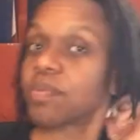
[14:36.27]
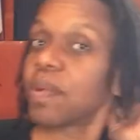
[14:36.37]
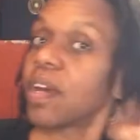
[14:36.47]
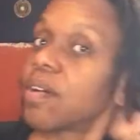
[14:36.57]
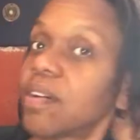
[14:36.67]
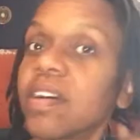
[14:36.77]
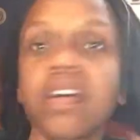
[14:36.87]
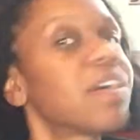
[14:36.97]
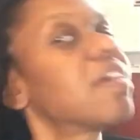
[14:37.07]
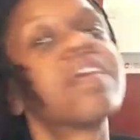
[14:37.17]
About
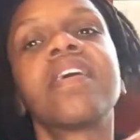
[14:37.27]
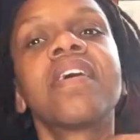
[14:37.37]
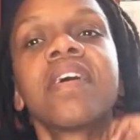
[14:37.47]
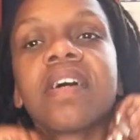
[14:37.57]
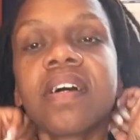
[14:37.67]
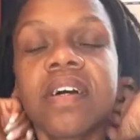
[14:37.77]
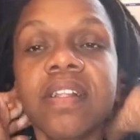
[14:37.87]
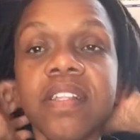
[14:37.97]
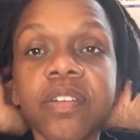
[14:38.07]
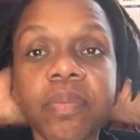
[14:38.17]

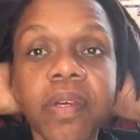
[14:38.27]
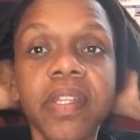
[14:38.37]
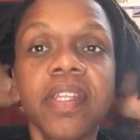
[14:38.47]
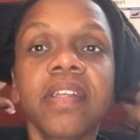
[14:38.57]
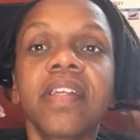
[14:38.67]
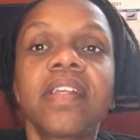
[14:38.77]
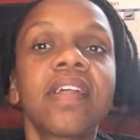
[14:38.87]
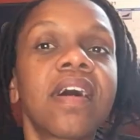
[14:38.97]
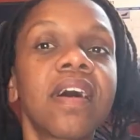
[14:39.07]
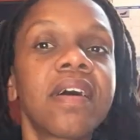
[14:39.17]
a little bit
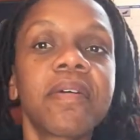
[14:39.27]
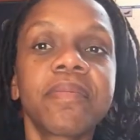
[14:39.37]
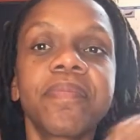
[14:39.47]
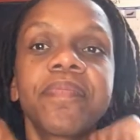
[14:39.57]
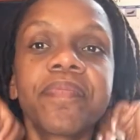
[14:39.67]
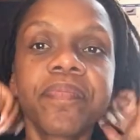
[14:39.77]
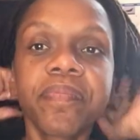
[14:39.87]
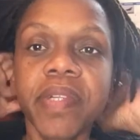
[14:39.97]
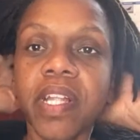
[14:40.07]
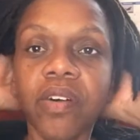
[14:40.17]

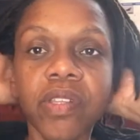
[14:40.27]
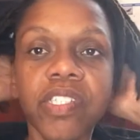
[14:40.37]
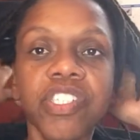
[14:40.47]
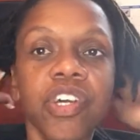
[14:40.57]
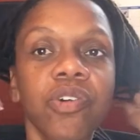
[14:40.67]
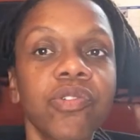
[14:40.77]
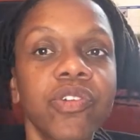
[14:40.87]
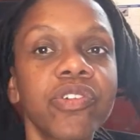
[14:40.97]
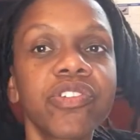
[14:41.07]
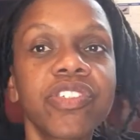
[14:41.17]
below the
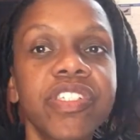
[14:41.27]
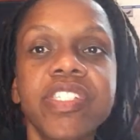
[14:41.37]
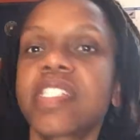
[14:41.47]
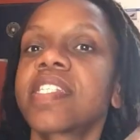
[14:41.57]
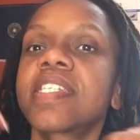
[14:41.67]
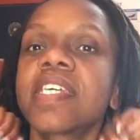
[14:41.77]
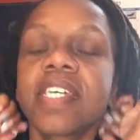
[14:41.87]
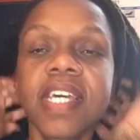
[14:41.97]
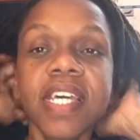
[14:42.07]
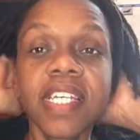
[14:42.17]
shoulders.
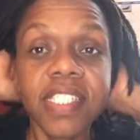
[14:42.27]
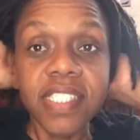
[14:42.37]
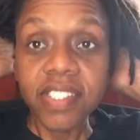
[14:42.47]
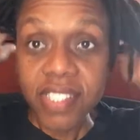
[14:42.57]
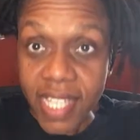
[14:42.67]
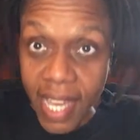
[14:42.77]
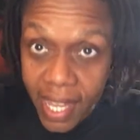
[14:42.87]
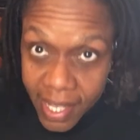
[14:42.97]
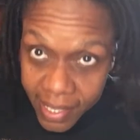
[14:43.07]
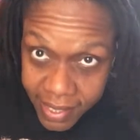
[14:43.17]
So
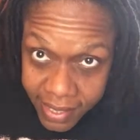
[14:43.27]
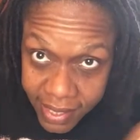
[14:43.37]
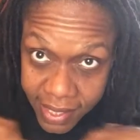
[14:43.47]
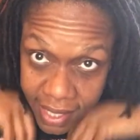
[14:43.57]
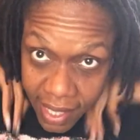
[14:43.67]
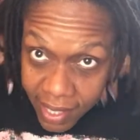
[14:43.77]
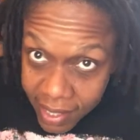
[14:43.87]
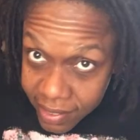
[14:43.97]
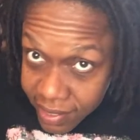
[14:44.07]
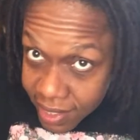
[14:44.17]
yeah,
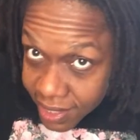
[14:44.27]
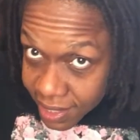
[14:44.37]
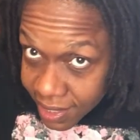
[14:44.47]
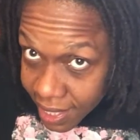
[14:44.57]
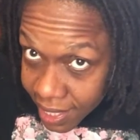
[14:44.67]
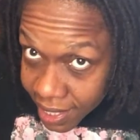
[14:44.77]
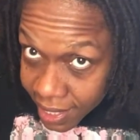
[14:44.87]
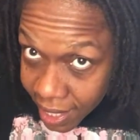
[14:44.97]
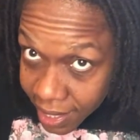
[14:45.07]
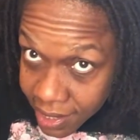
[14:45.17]
so this is it.
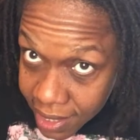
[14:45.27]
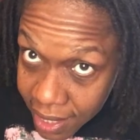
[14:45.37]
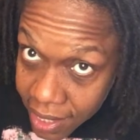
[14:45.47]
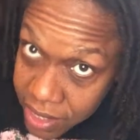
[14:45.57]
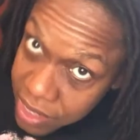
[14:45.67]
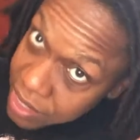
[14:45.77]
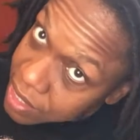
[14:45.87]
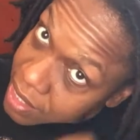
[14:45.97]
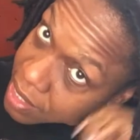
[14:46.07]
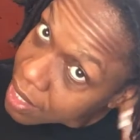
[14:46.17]
Like I said, I just
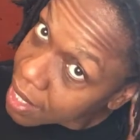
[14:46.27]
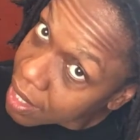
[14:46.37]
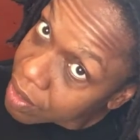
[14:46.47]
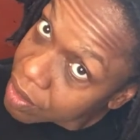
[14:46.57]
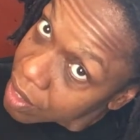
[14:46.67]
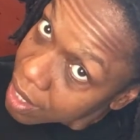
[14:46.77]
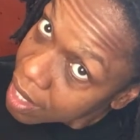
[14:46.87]
took it down